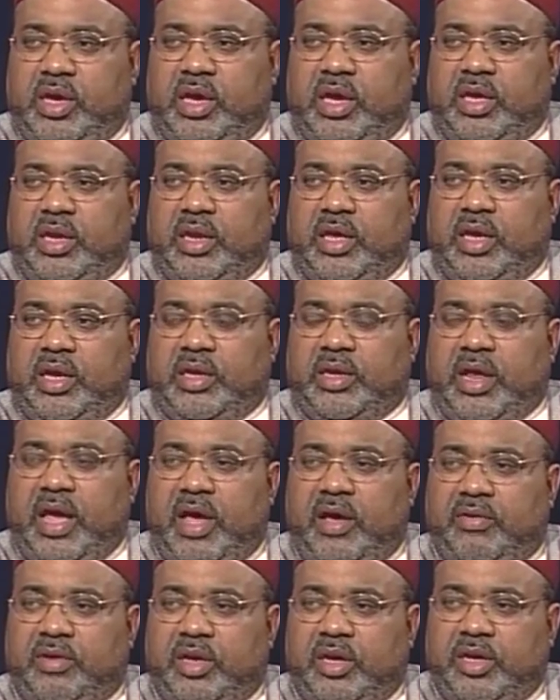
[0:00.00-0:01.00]
and
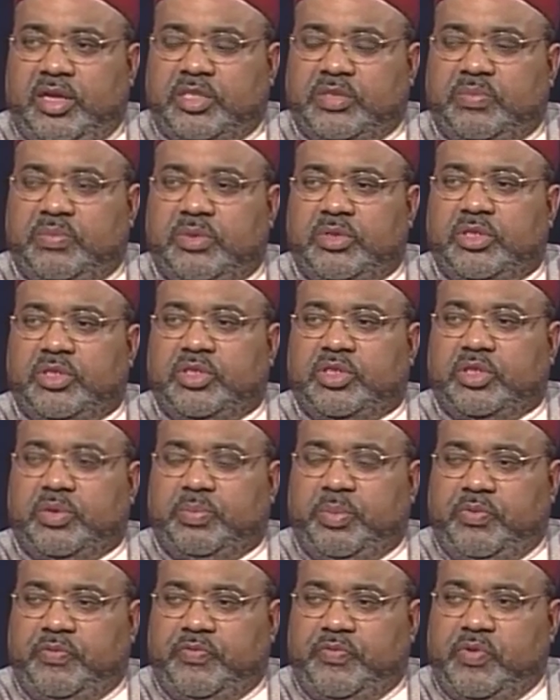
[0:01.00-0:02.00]
how the husband is to
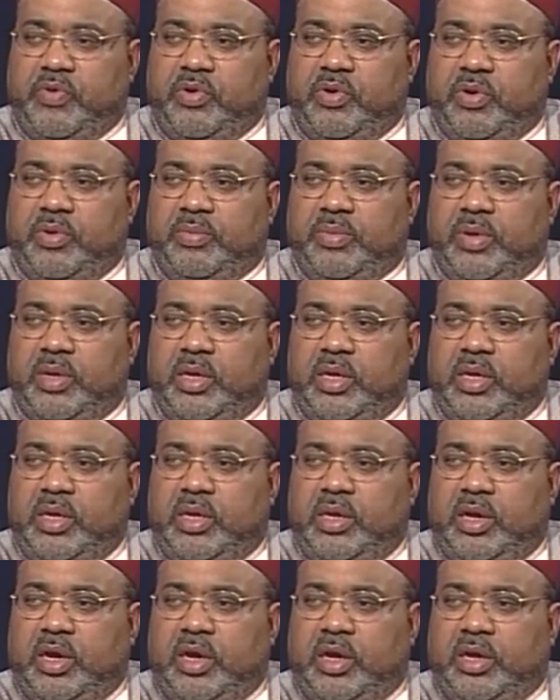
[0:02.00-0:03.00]
perform
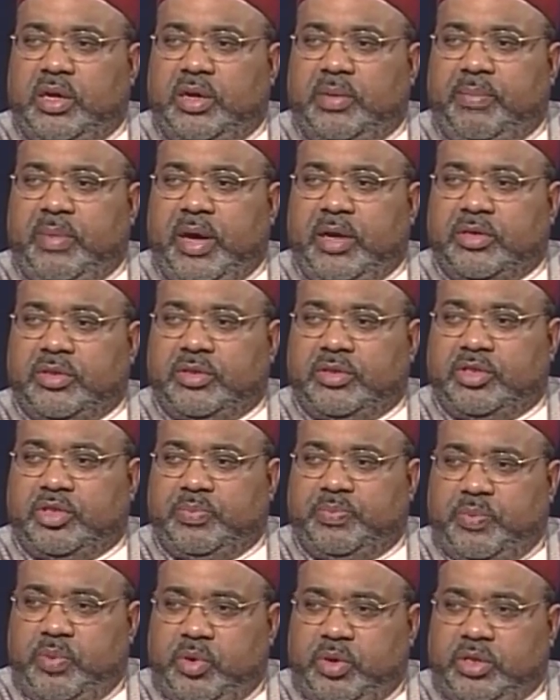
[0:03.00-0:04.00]
by
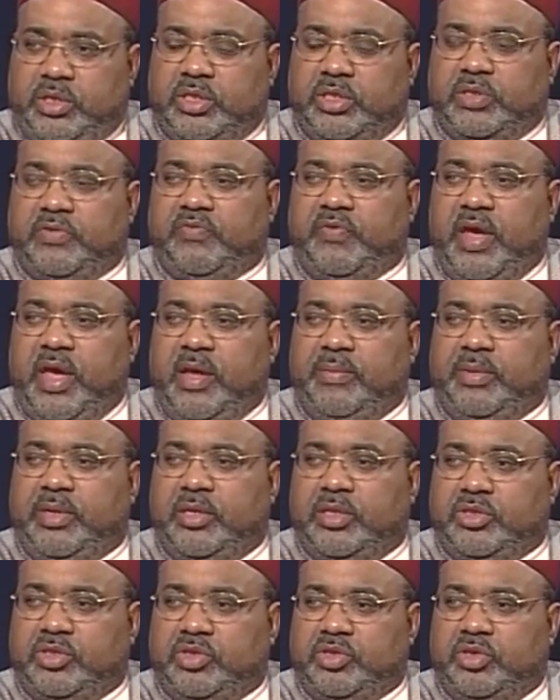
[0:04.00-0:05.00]
supporting his family
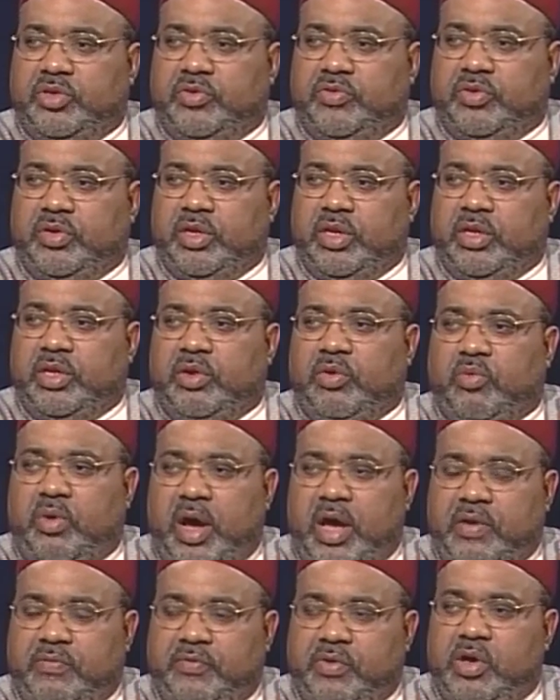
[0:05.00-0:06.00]
and his children and the
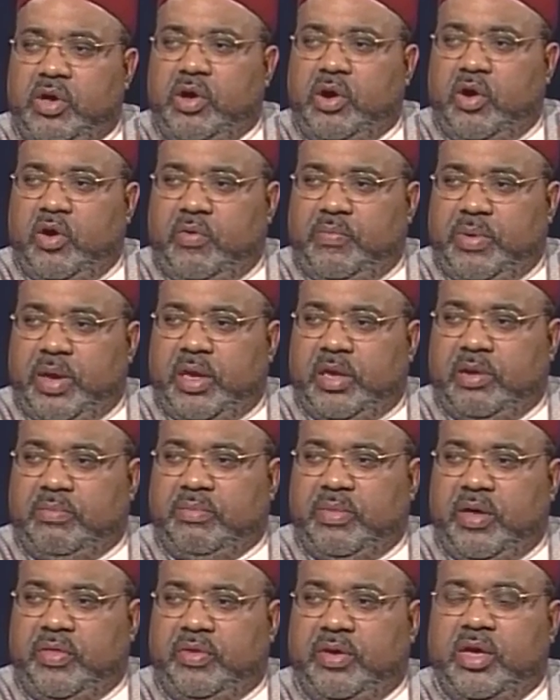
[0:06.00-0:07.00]
wife obeying the
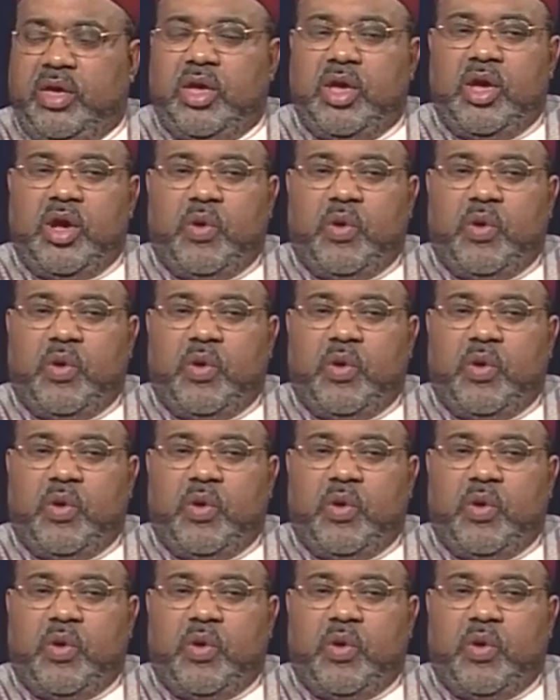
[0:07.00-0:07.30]
mother.